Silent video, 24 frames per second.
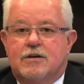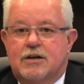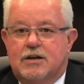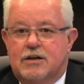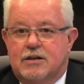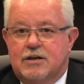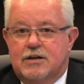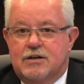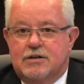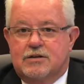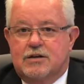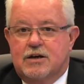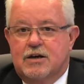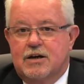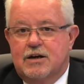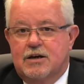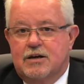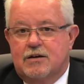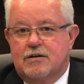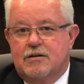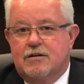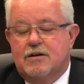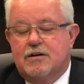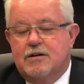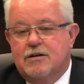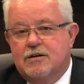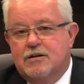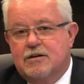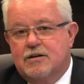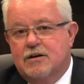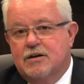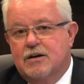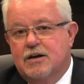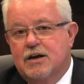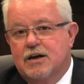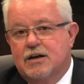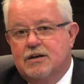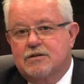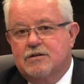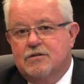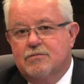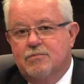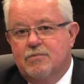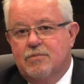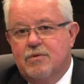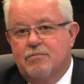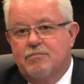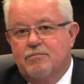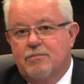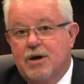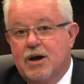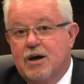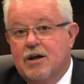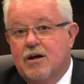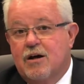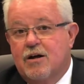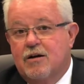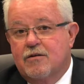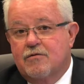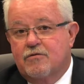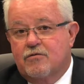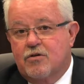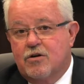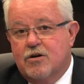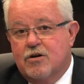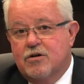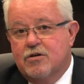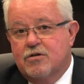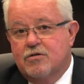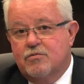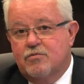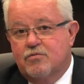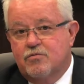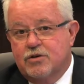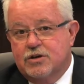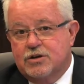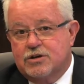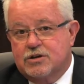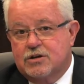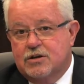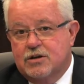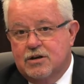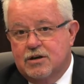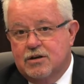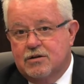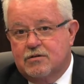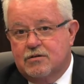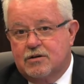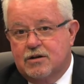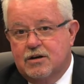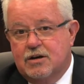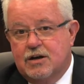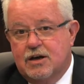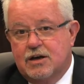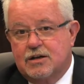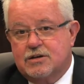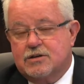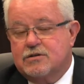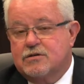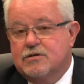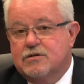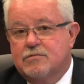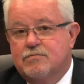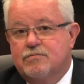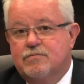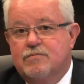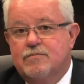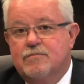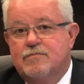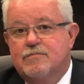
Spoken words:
and then connect to Mount Olive Road, which then connects to